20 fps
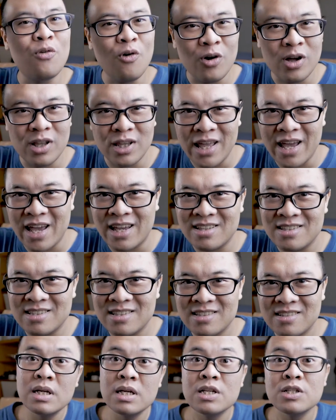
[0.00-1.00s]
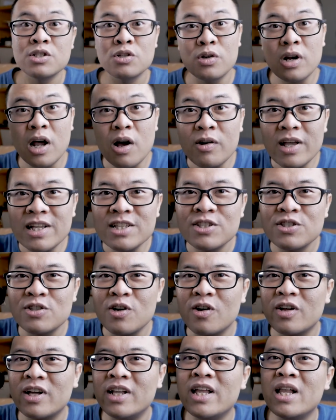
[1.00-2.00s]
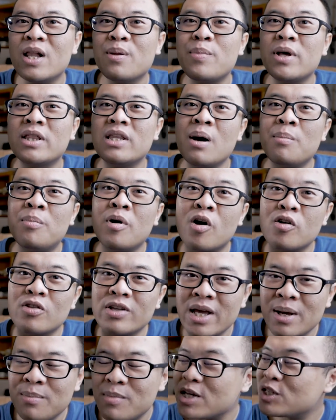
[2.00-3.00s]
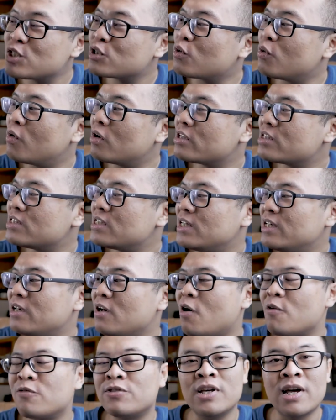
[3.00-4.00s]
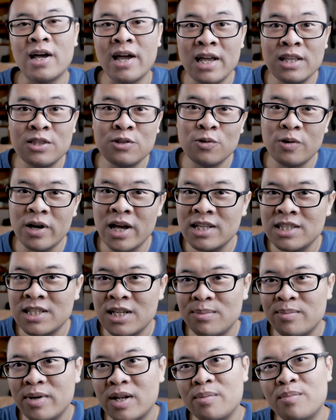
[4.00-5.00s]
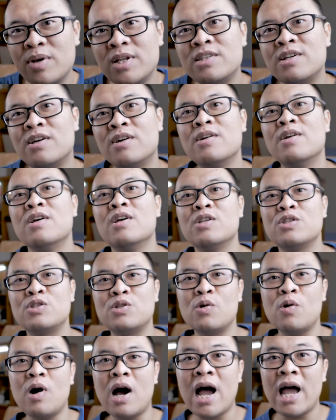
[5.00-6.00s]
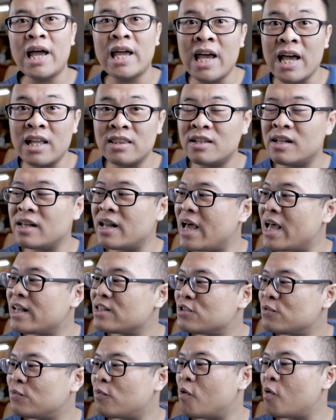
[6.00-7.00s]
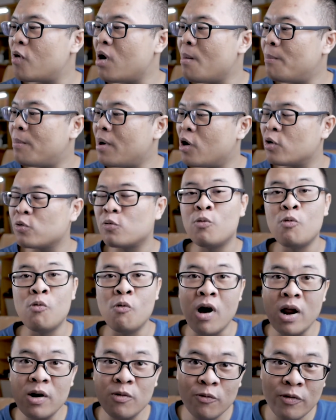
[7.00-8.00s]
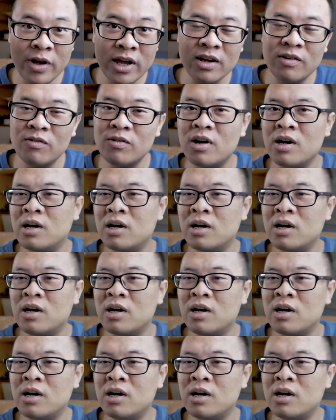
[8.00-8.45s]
focal length. So now let's talk a little bit about image quality of the 8-18mm. So I had the lens for about 1 week